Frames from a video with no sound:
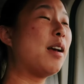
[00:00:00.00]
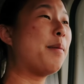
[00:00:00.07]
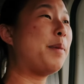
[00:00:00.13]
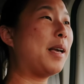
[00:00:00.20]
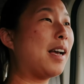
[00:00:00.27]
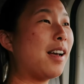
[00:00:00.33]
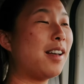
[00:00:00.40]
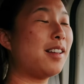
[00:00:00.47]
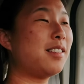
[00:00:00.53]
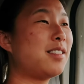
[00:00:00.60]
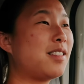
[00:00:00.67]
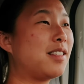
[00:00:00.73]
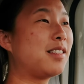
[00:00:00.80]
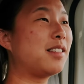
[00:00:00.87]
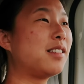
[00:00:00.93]
because,
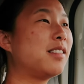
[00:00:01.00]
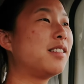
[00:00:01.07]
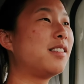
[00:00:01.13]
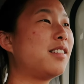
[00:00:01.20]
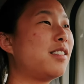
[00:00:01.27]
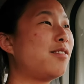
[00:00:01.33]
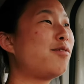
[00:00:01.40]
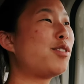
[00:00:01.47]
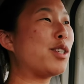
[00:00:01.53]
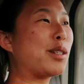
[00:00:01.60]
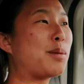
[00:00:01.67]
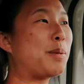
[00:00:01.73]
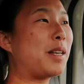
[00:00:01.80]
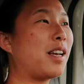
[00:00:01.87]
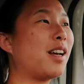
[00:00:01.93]

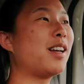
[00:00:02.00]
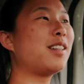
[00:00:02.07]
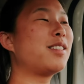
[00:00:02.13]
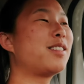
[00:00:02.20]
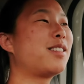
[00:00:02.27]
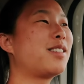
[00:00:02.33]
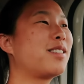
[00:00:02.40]
just because